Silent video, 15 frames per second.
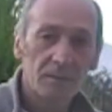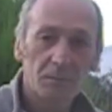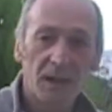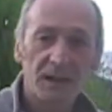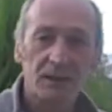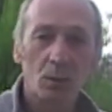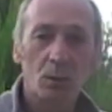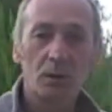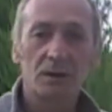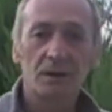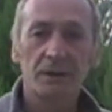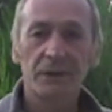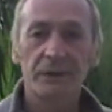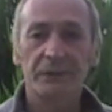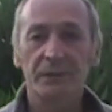But
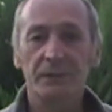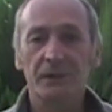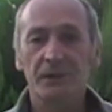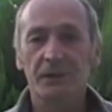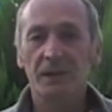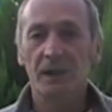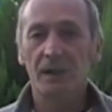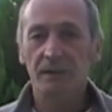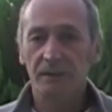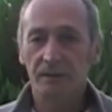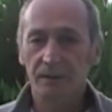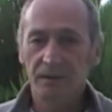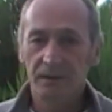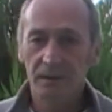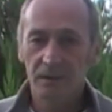what is the self?
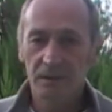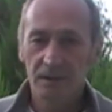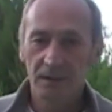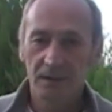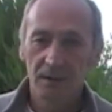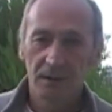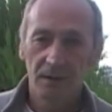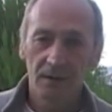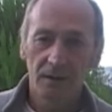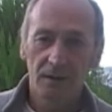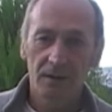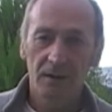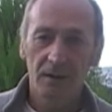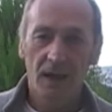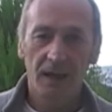
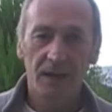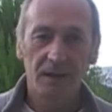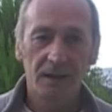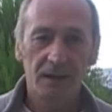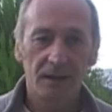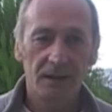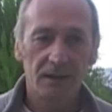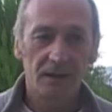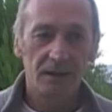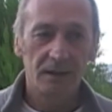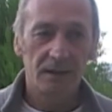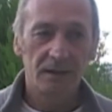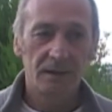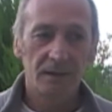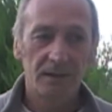Like,
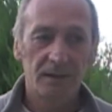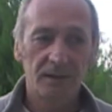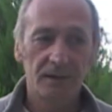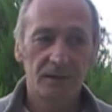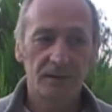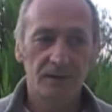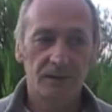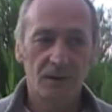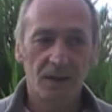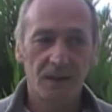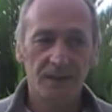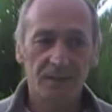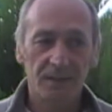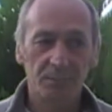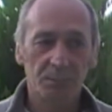for
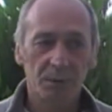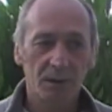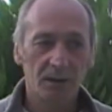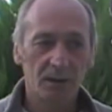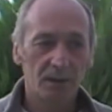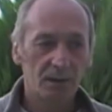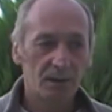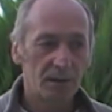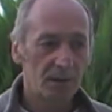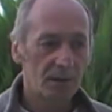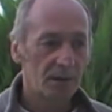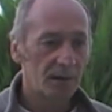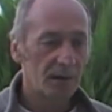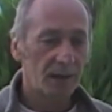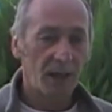example,
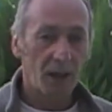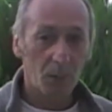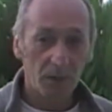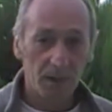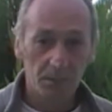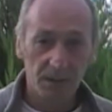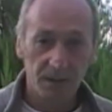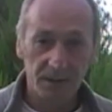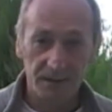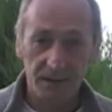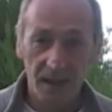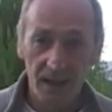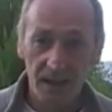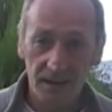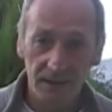Ken Wilber
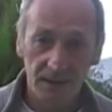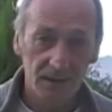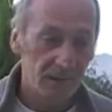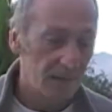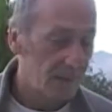says,